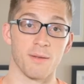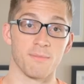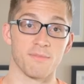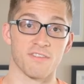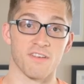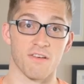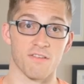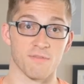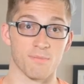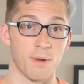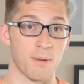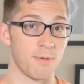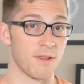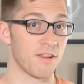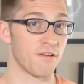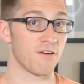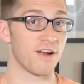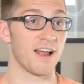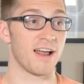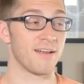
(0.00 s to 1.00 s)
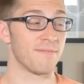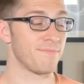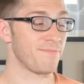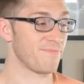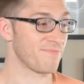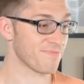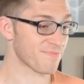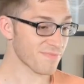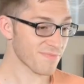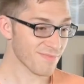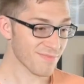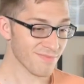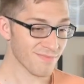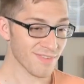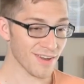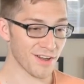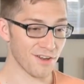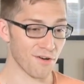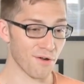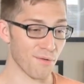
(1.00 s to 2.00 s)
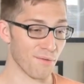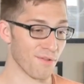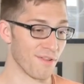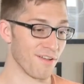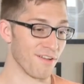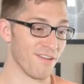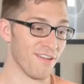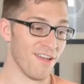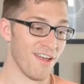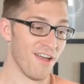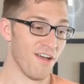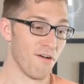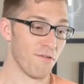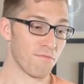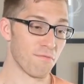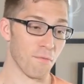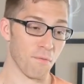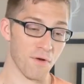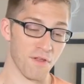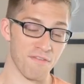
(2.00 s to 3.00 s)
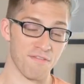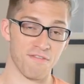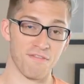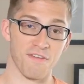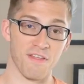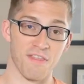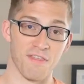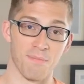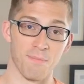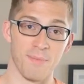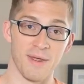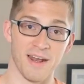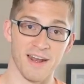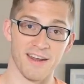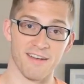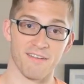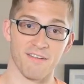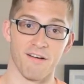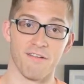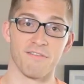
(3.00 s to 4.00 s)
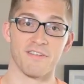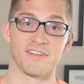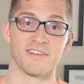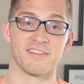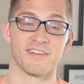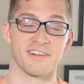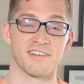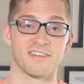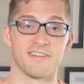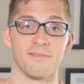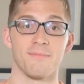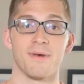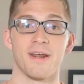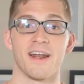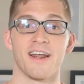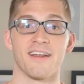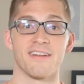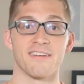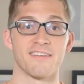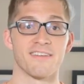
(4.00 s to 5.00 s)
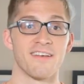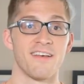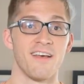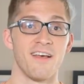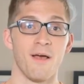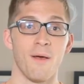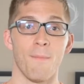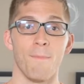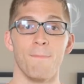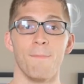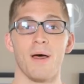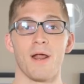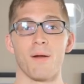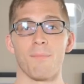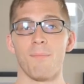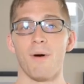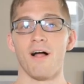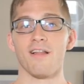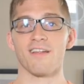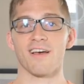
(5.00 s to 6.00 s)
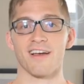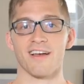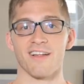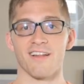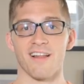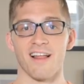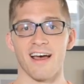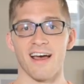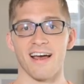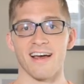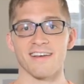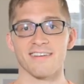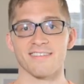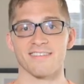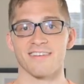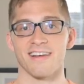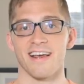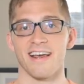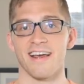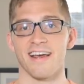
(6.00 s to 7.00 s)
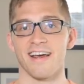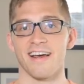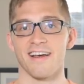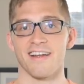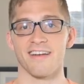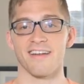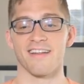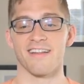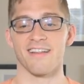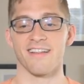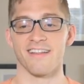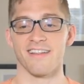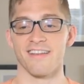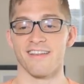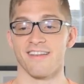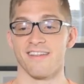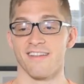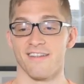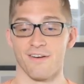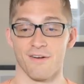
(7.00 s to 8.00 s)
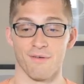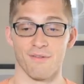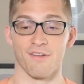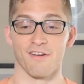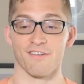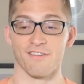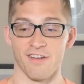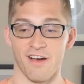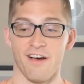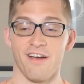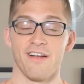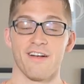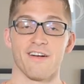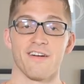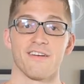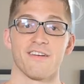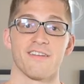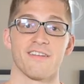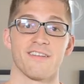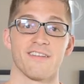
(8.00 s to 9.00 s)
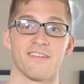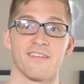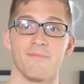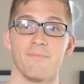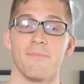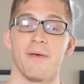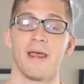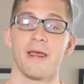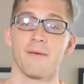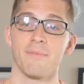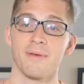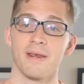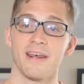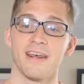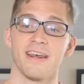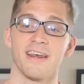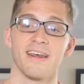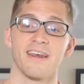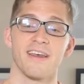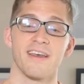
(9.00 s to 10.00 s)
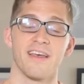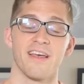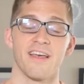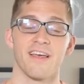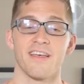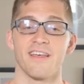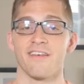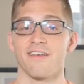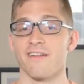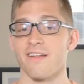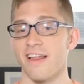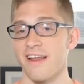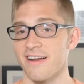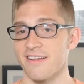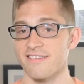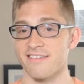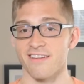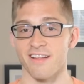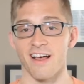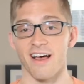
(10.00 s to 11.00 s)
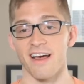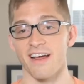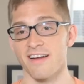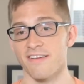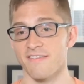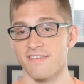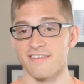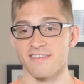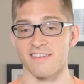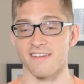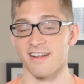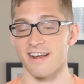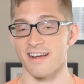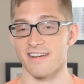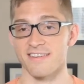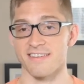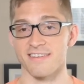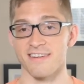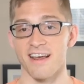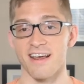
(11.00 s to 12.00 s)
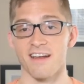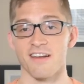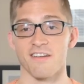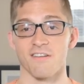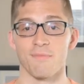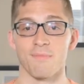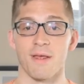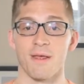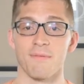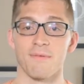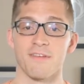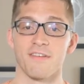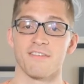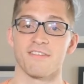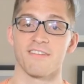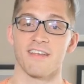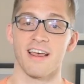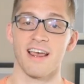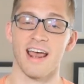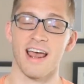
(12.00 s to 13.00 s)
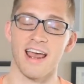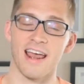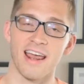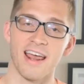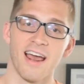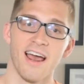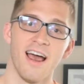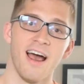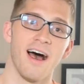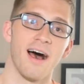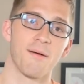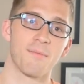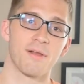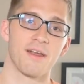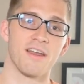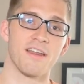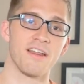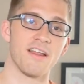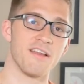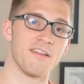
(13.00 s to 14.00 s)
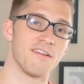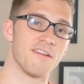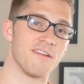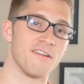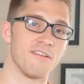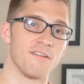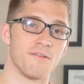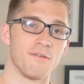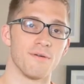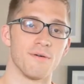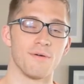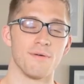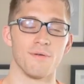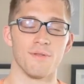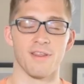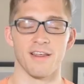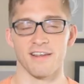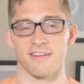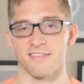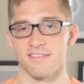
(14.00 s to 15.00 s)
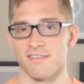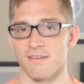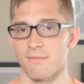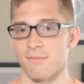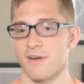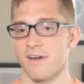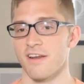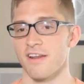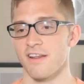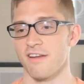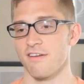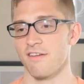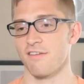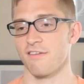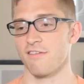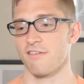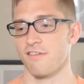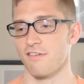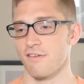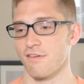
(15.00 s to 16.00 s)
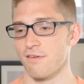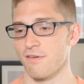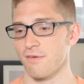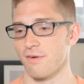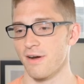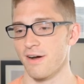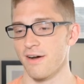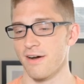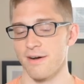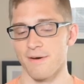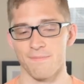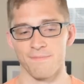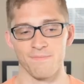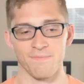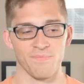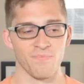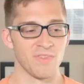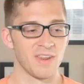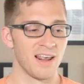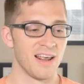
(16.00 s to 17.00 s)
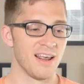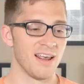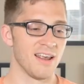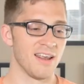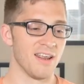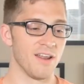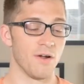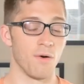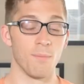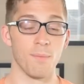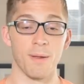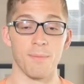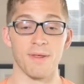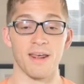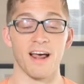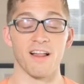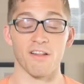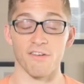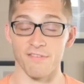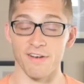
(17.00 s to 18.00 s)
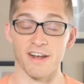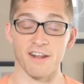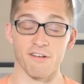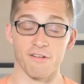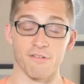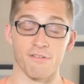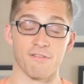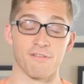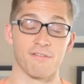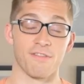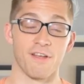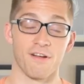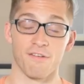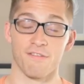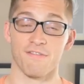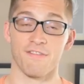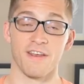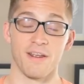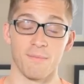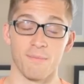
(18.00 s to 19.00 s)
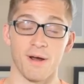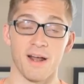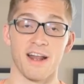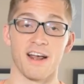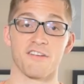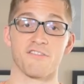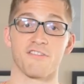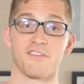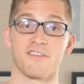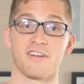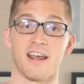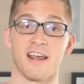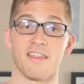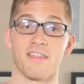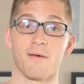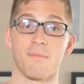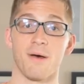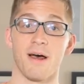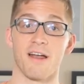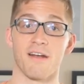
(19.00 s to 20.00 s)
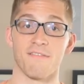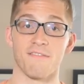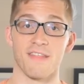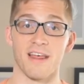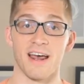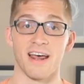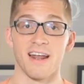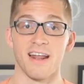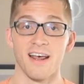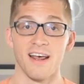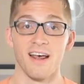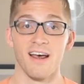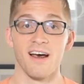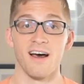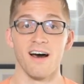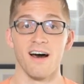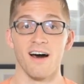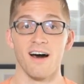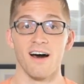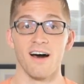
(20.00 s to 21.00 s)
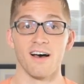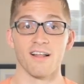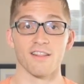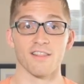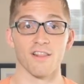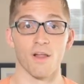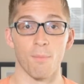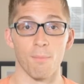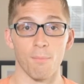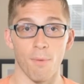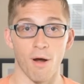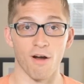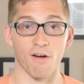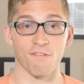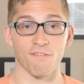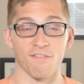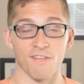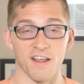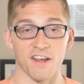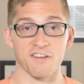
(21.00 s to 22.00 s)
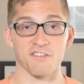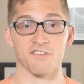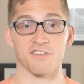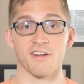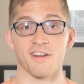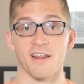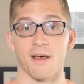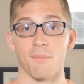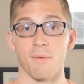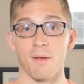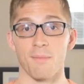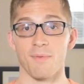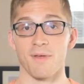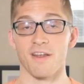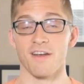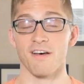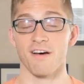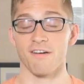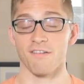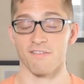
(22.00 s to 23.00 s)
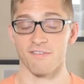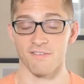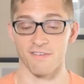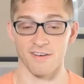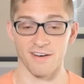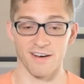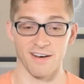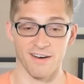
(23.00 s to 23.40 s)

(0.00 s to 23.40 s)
themselves. Maybe they're at, you know, the 45th minute of a 60-minute metabolic class and, you know, they're tired. Maybe you let it slide if it's the last set. Maybe you say, hey, I'm going to need you to do this. I'm going to need you to, you know, maybe elevating their feet might actually take them out of that lumbar flexion. That might be enough.